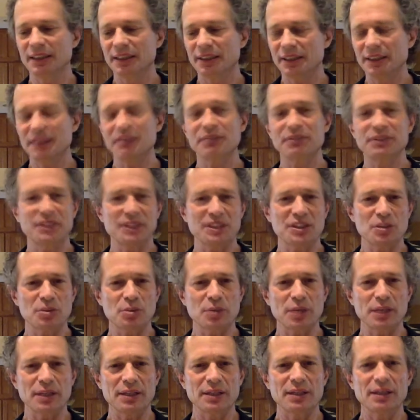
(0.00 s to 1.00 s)
think of it this
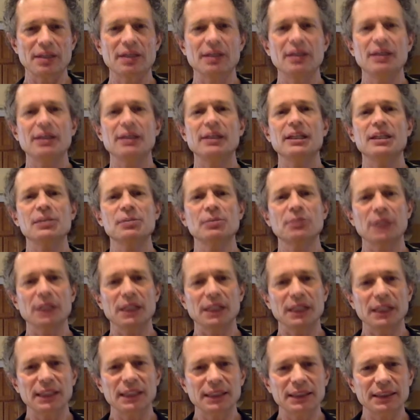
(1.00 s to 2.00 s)
way. It's more
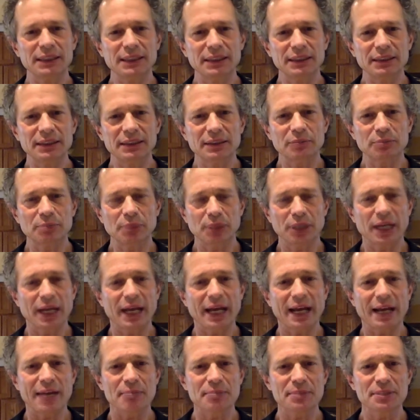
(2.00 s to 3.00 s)
easy,
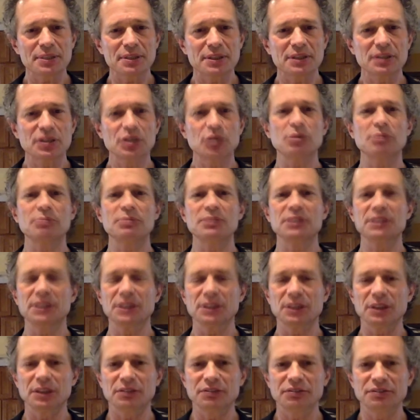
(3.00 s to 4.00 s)
perhaps, to
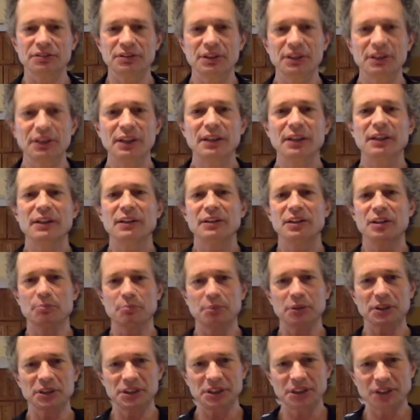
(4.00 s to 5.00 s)
observe the
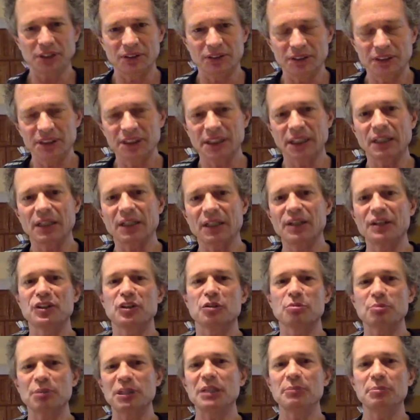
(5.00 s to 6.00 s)
personas that
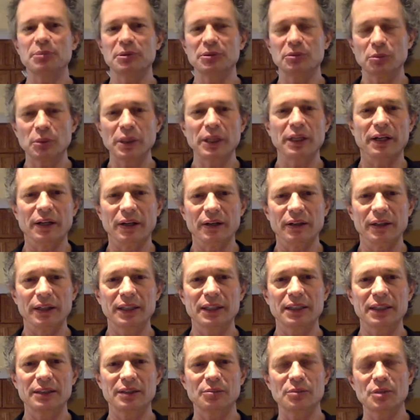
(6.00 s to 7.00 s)
other people wear. It
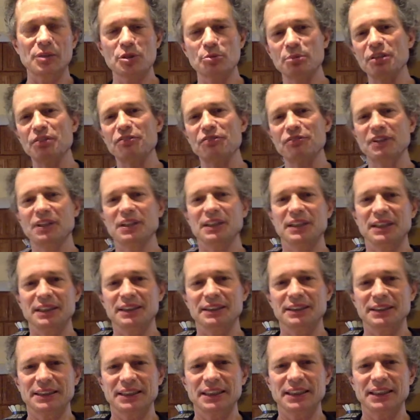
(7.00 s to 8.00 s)
can almost be funny
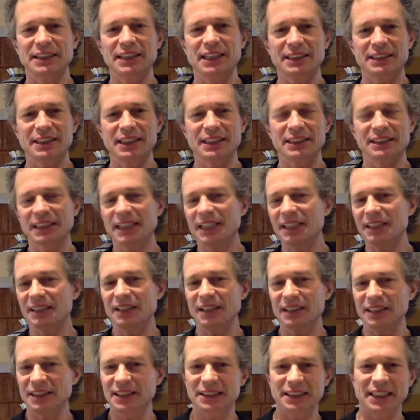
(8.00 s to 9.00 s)
to see that they take
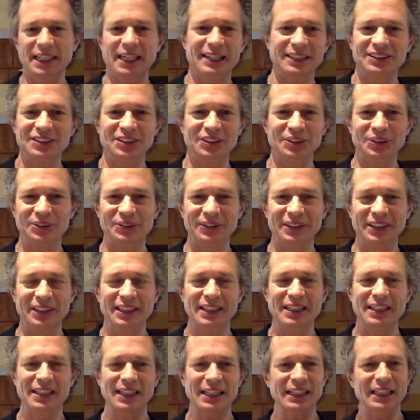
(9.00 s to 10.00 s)
on this attitude
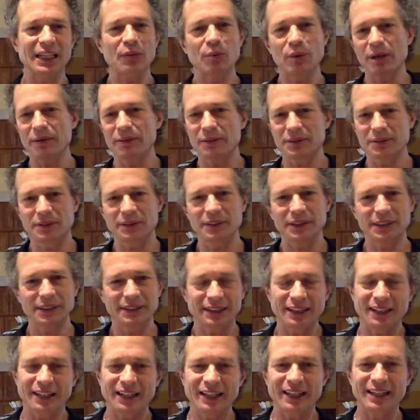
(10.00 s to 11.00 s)
and they wear it all the
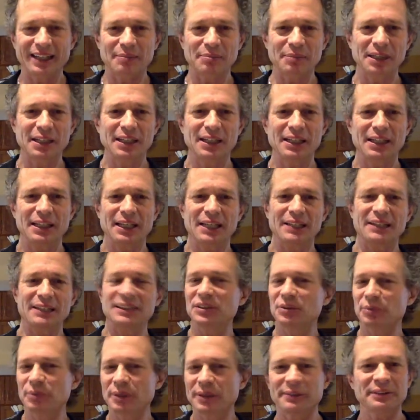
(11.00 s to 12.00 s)
time, and
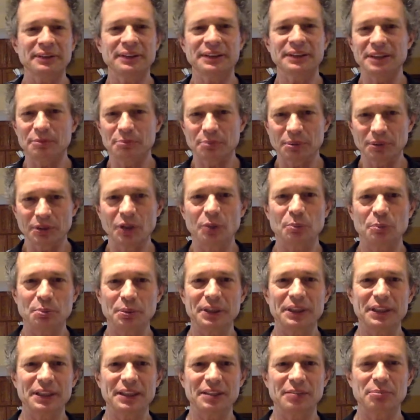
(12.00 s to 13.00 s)
it's rarely
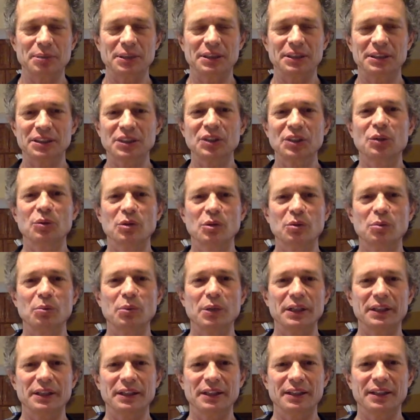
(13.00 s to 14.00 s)
appropriate, but it's who or
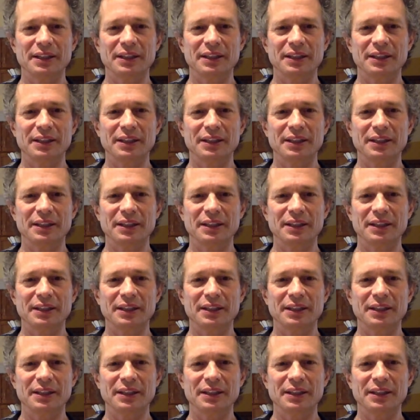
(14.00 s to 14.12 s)
what